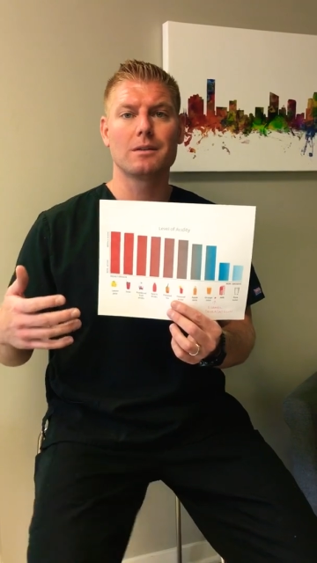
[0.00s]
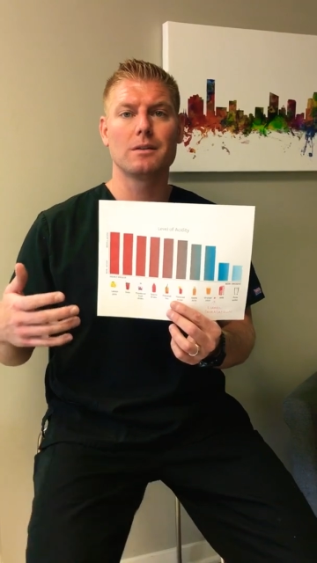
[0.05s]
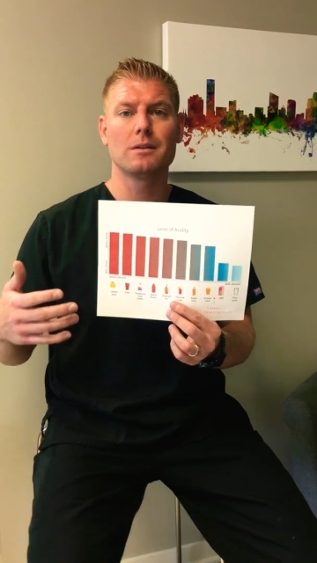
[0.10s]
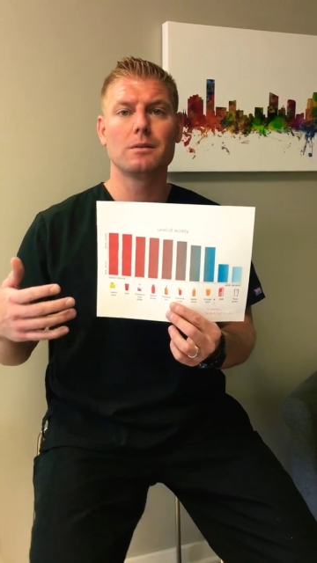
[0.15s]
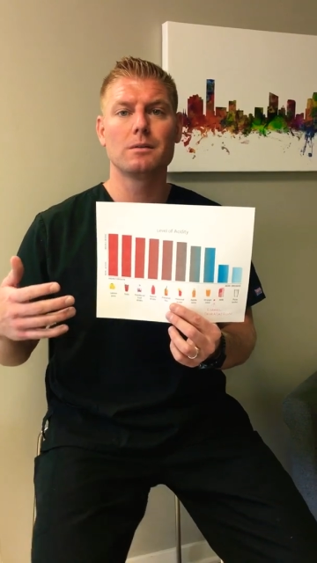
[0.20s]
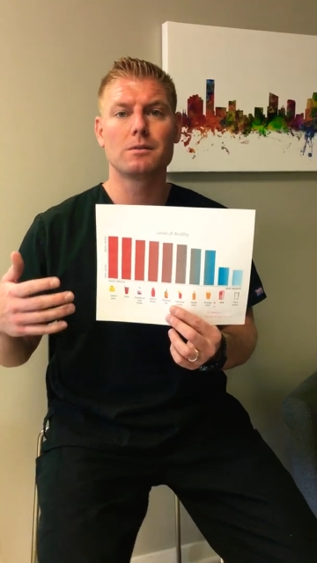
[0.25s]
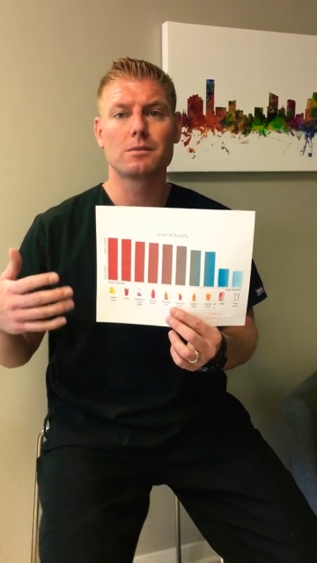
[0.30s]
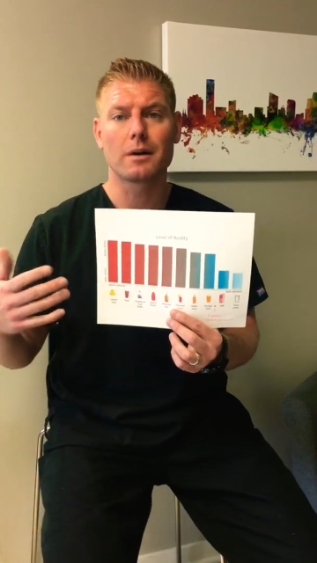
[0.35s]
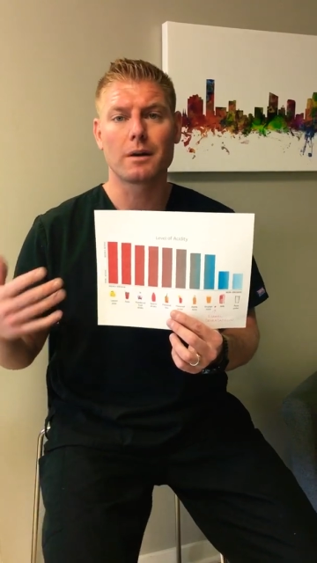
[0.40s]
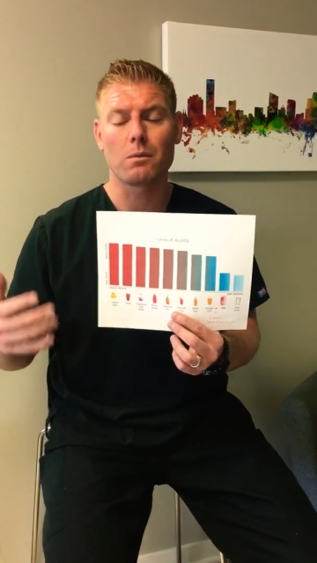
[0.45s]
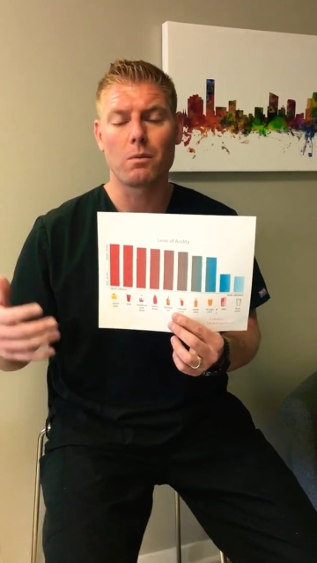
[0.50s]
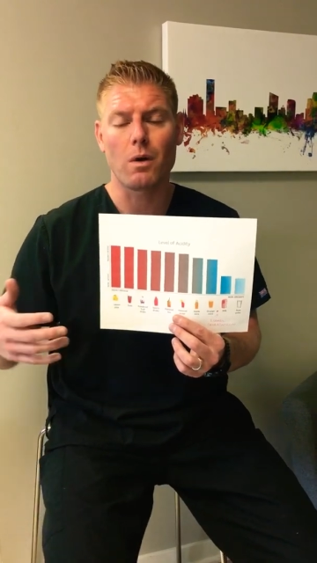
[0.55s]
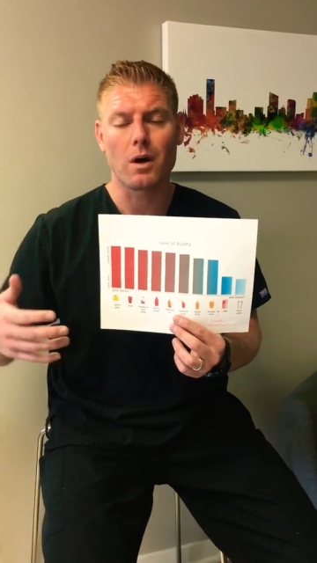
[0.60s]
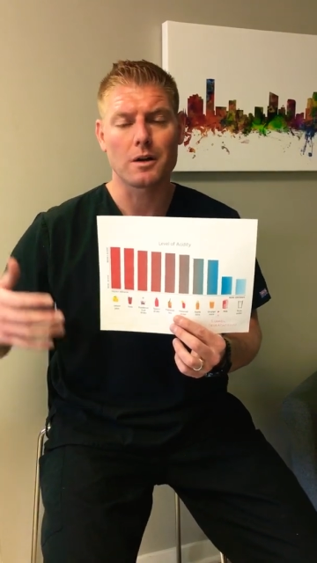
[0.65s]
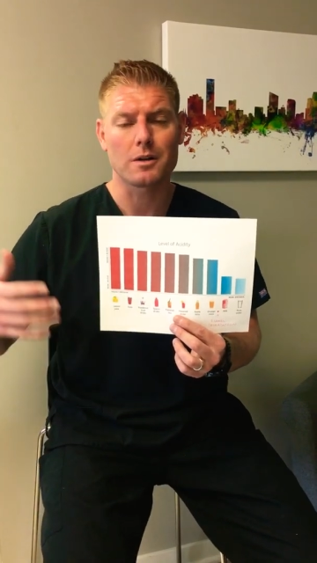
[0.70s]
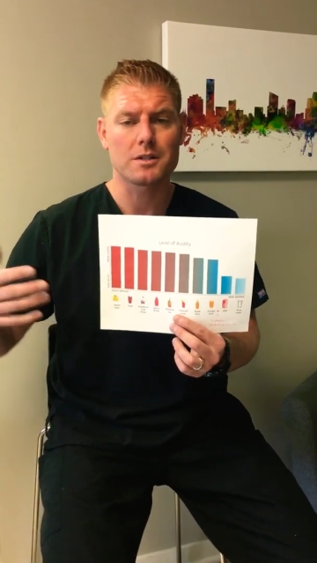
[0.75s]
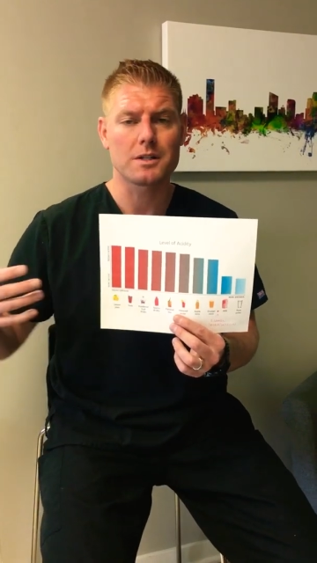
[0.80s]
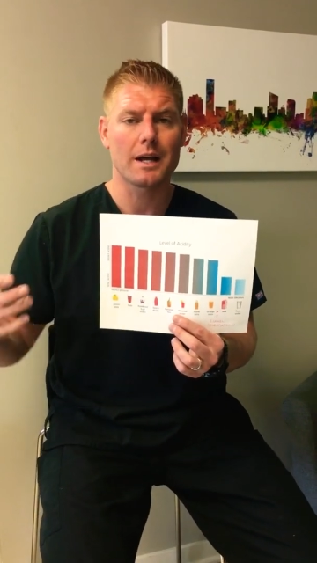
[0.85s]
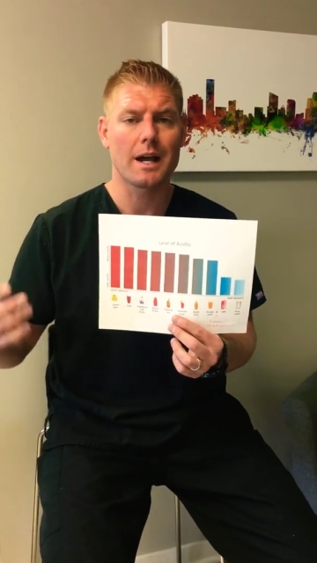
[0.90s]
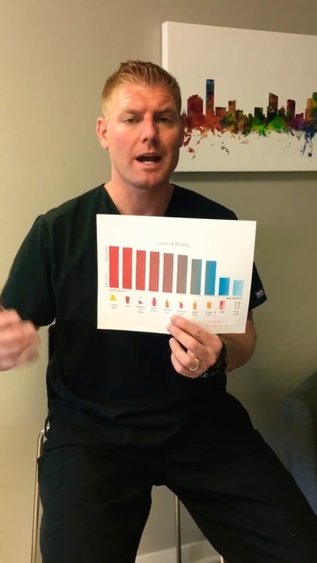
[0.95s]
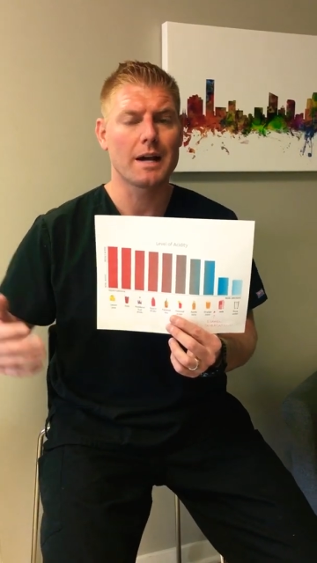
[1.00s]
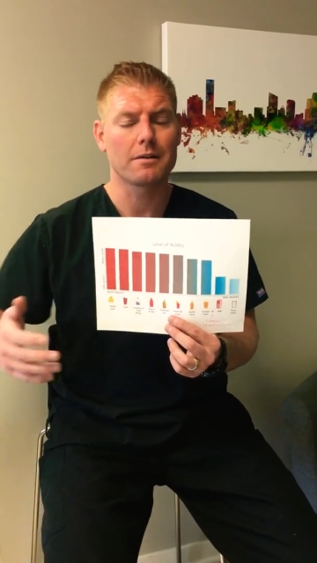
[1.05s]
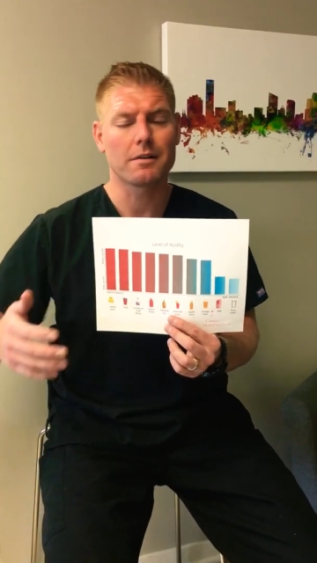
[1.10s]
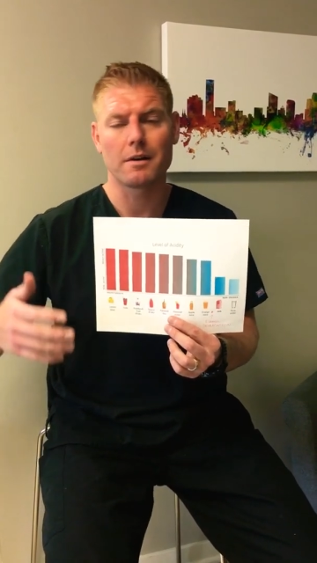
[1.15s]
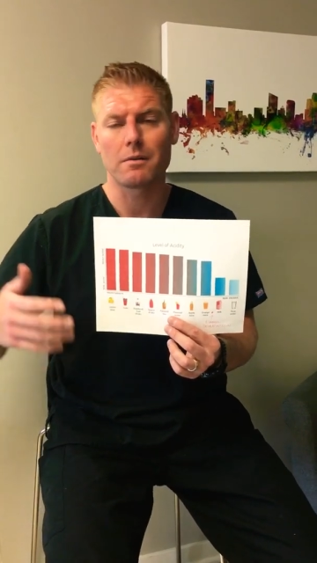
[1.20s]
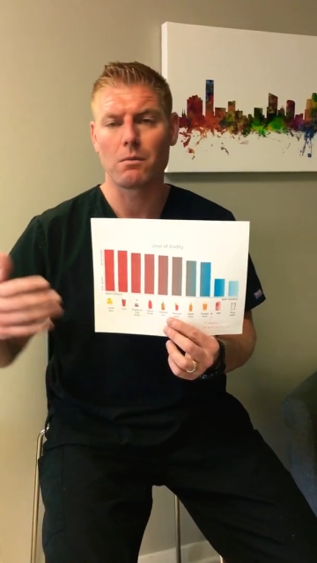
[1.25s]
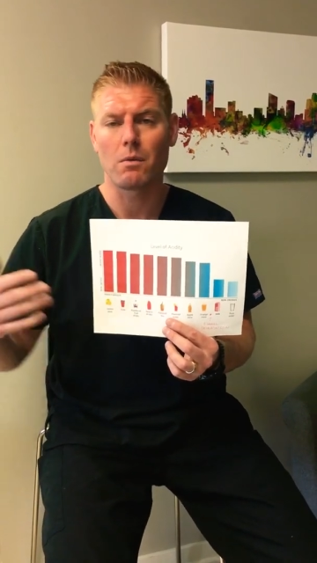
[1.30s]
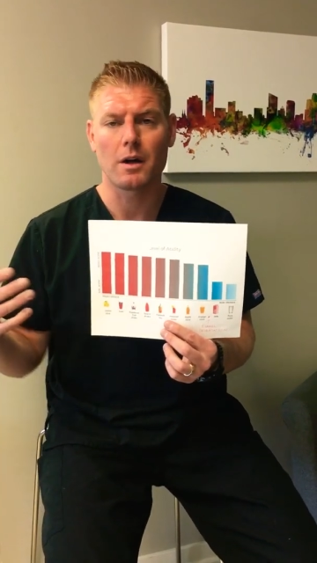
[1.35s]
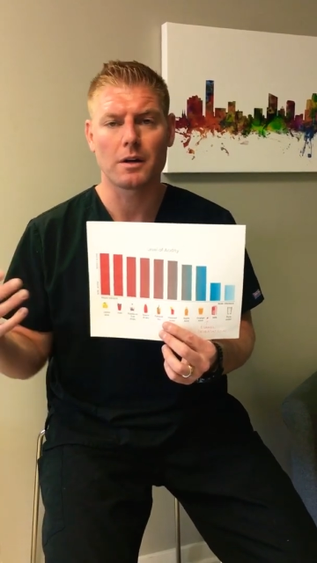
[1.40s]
to drink water, stay hydrated.